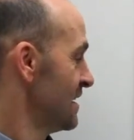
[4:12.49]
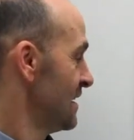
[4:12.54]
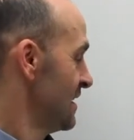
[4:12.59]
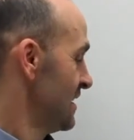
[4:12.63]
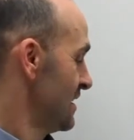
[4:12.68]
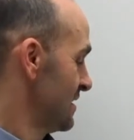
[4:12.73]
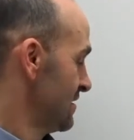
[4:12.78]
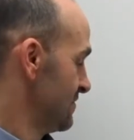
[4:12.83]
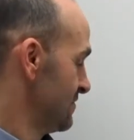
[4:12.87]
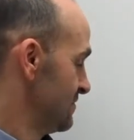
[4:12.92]

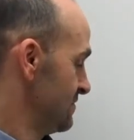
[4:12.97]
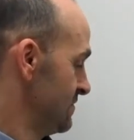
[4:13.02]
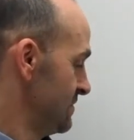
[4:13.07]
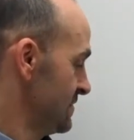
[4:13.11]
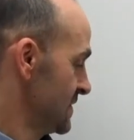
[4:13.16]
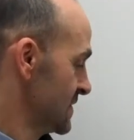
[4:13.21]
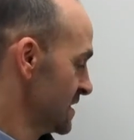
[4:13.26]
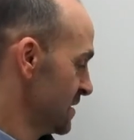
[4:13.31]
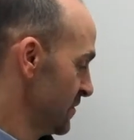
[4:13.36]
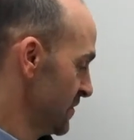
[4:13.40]

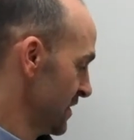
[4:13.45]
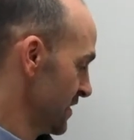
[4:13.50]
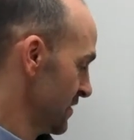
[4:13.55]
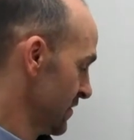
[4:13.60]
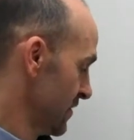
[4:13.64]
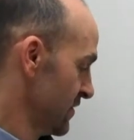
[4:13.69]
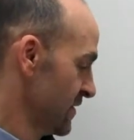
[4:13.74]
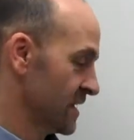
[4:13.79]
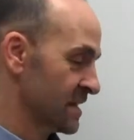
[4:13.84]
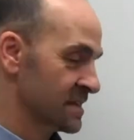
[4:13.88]
And some of the
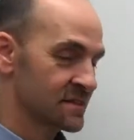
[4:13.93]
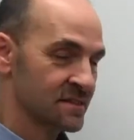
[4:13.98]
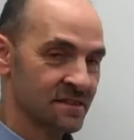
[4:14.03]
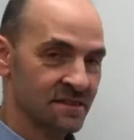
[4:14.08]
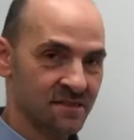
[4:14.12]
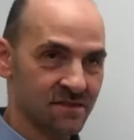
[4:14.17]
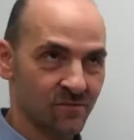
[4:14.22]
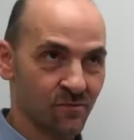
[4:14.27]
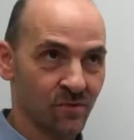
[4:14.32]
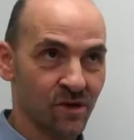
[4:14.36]
other things,
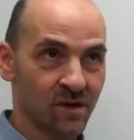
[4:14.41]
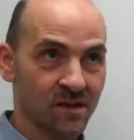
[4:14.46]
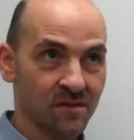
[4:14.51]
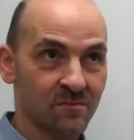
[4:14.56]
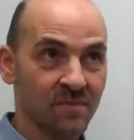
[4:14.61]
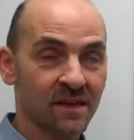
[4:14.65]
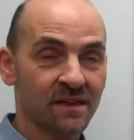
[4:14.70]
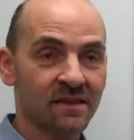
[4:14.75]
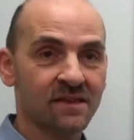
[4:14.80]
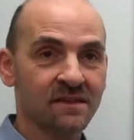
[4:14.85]
is one of the
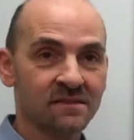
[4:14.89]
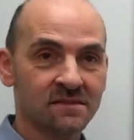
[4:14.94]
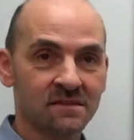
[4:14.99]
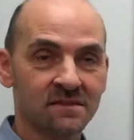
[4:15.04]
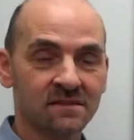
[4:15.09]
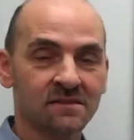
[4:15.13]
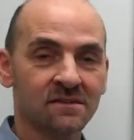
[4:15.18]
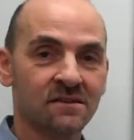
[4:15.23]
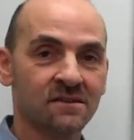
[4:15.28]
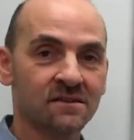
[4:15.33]
big things
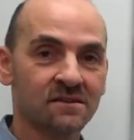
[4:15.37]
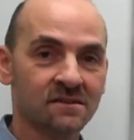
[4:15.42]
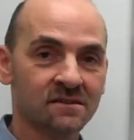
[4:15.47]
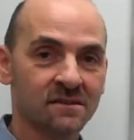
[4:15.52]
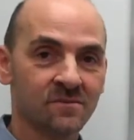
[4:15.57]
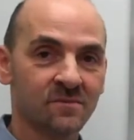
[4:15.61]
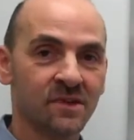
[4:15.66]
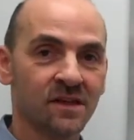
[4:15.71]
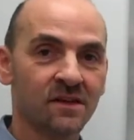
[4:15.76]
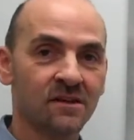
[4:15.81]
is called
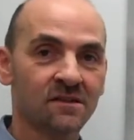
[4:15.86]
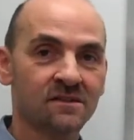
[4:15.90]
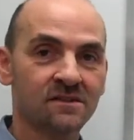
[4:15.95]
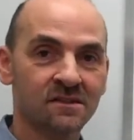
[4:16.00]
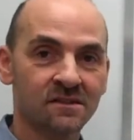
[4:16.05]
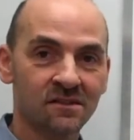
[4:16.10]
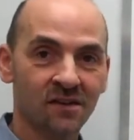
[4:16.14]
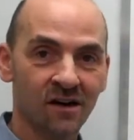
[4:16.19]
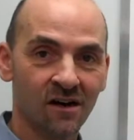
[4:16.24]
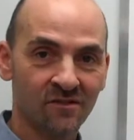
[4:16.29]
something called
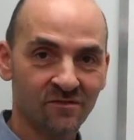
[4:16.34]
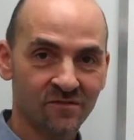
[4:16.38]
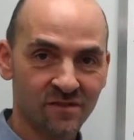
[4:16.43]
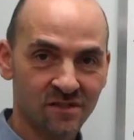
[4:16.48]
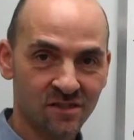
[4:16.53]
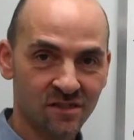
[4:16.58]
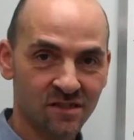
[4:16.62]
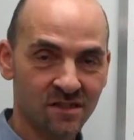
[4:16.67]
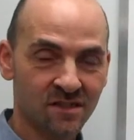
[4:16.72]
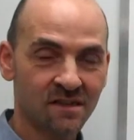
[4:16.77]

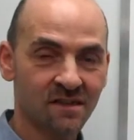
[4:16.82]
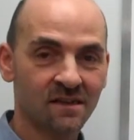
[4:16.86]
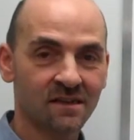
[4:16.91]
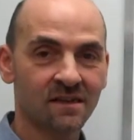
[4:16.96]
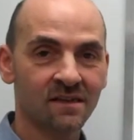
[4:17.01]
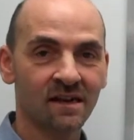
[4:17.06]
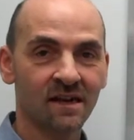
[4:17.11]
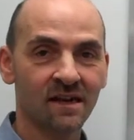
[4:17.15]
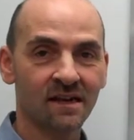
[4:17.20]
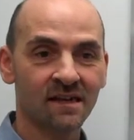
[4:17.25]
autophagy.
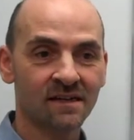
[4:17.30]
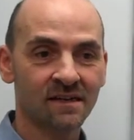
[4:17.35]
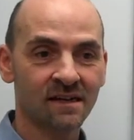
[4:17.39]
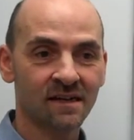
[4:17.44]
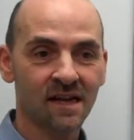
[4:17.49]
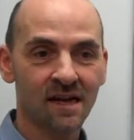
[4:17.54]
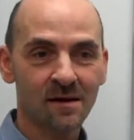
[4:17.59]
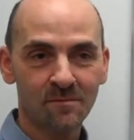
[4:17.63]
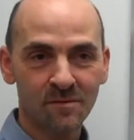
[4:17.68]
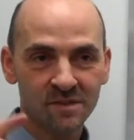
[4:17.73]
And it
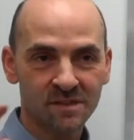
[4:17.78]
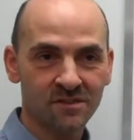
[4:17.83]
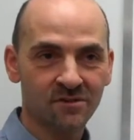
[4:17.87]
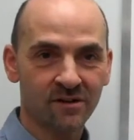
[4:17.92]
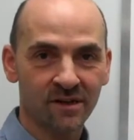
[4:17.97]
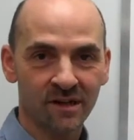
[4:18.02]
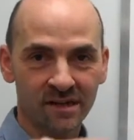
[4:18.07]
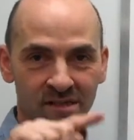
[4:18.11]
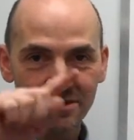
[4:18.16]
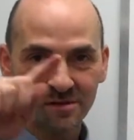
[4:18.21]
happens
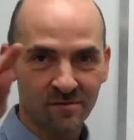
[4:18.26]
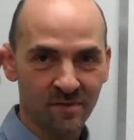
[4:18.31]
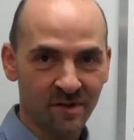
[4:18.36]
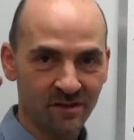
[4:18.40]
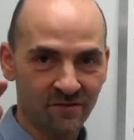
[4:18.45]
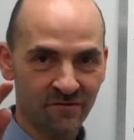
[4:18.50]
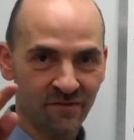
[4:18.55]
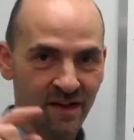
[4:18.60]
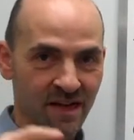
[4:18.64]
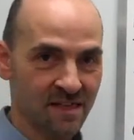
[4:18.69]
during
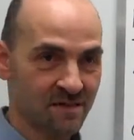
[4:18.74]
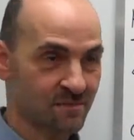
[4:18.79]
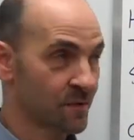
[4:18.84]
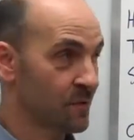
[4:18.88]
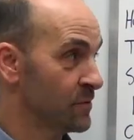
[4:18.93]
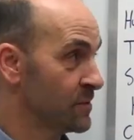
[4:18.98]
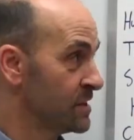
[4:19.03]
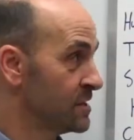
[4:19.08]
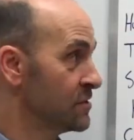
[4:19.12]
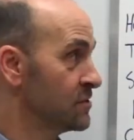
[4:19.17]
intermittent fast, but
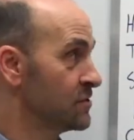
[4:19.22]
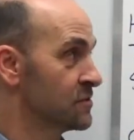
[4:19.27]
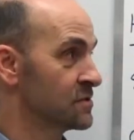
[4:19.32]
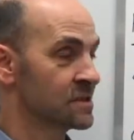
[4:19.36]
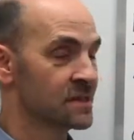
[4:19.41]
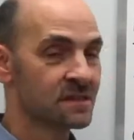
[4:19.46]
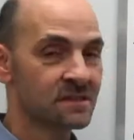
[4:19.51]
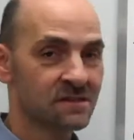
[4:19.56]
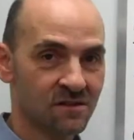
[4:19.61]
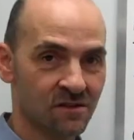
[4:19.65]
when you do it
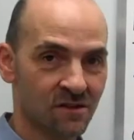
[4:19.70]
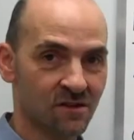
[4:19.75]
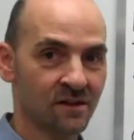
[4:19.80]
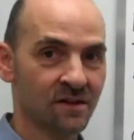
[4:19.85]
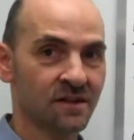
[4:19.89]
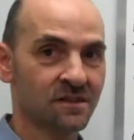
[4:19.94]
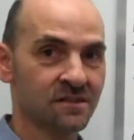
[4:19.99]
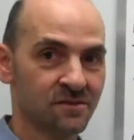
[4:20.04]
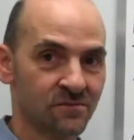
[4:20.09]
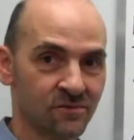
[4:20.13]
this long,
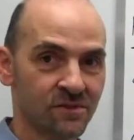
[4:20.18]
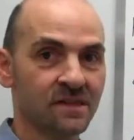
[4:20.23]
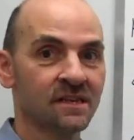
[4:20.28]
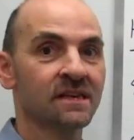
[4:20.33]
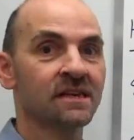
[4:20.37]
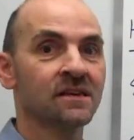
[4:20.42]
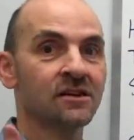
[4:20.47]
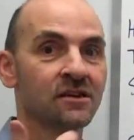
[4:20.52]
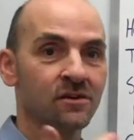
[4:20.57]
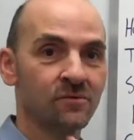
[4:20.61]
it's really
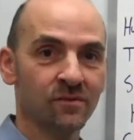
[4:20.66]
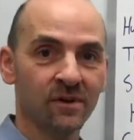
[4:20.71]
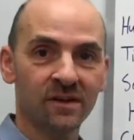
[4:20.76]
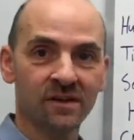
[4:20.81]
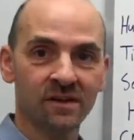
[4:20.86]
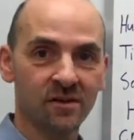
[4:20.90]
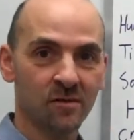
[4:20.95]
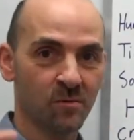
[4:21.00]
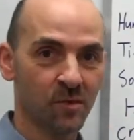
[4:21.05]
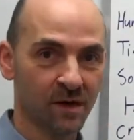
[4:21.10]
a good way
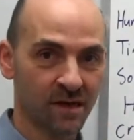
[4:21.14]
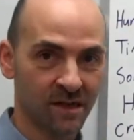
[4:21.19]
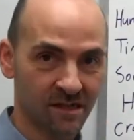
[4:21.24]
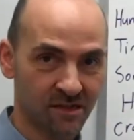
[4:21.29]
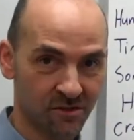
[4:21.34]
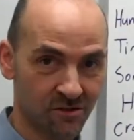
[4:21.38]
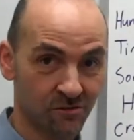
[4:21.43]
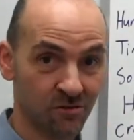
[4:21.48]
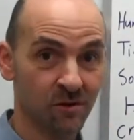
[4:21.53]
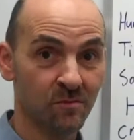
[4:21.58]
to your body
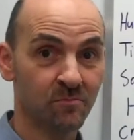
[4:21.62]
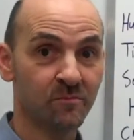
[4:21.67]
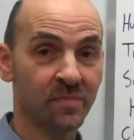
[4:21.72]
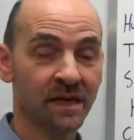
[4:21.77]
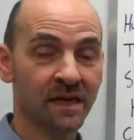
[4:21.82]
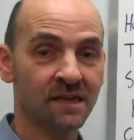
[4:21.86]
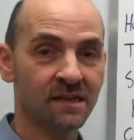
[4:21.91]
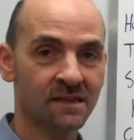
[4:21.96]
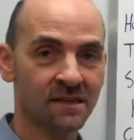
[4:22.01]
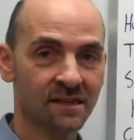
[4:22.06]
to do a
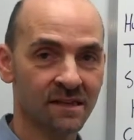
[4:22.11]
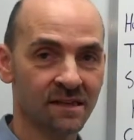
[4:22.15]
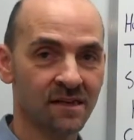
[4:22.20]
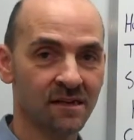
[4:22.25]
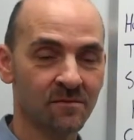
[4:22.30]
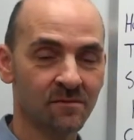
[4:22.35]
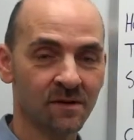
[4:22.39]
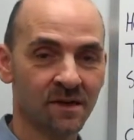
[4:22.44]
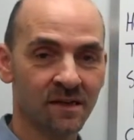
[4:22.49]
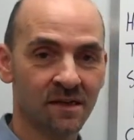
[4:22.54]
big
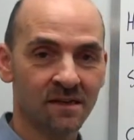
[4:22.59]
cleanup.